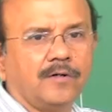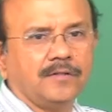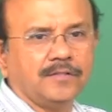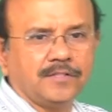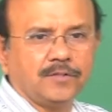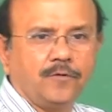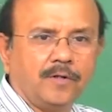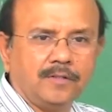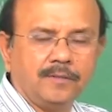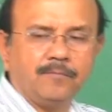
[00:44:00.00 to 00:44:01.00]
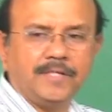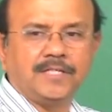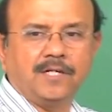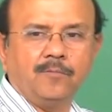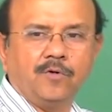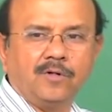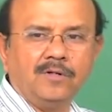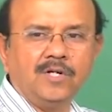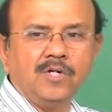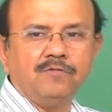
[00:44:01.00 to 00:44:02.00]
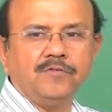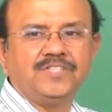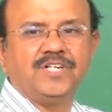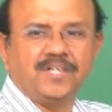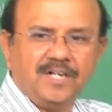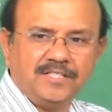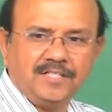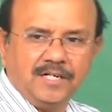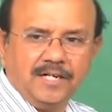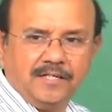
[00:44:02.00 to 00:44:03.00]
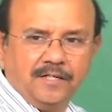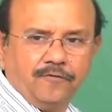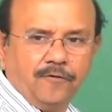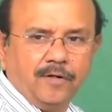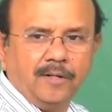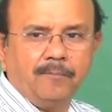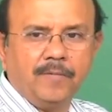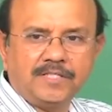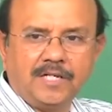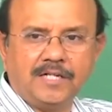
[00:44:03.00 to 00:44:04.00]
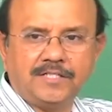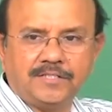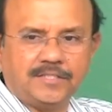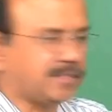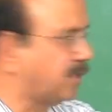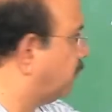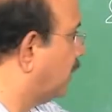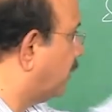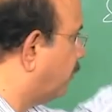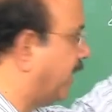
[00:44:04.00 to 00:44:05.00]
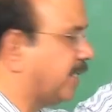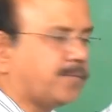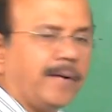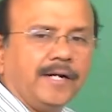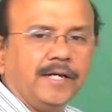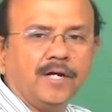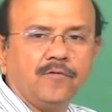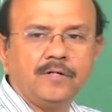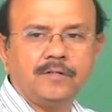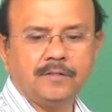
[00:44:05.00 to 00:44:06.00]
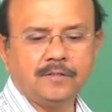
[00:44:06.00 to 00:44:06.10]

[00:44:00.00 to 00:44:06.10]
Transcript: this is for the bicycle model. We will generalize it later for a much larger system by expanding our